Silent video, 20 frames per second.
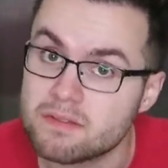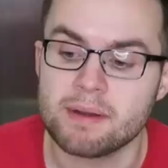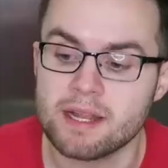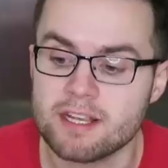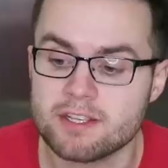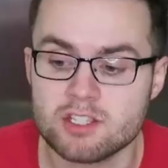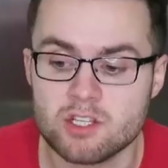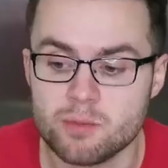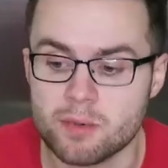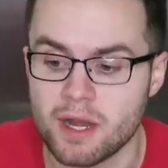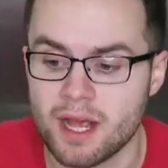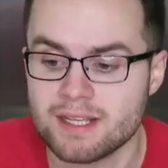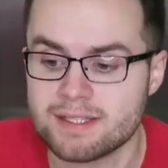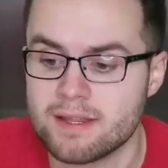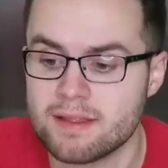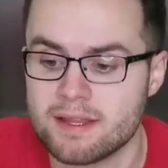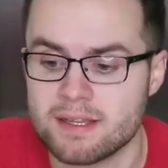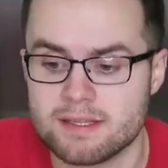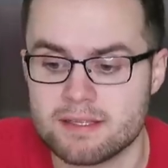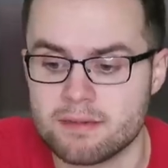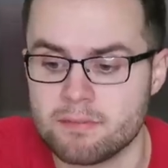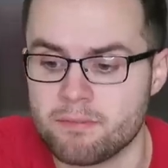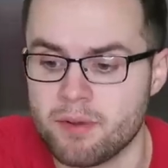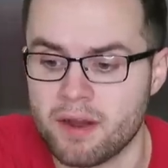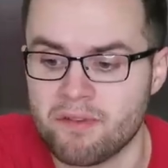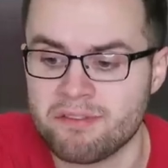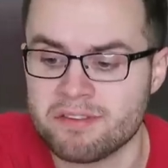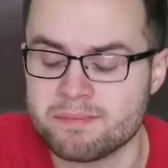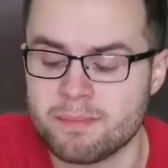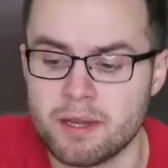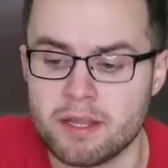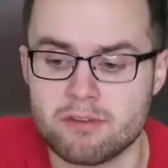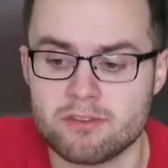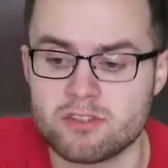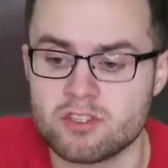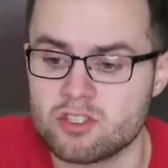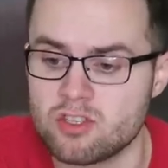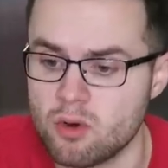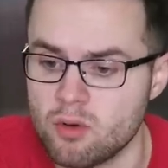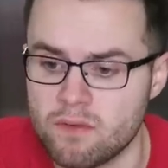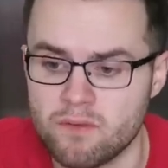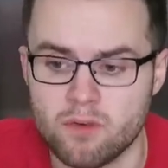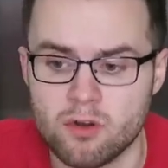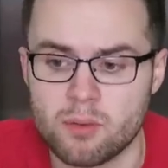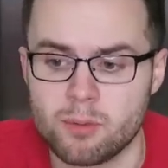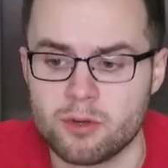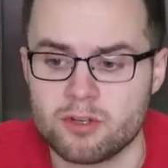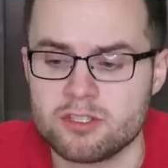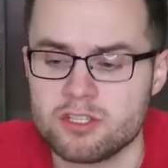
But it is super nice that this breakfast menu is so affordable.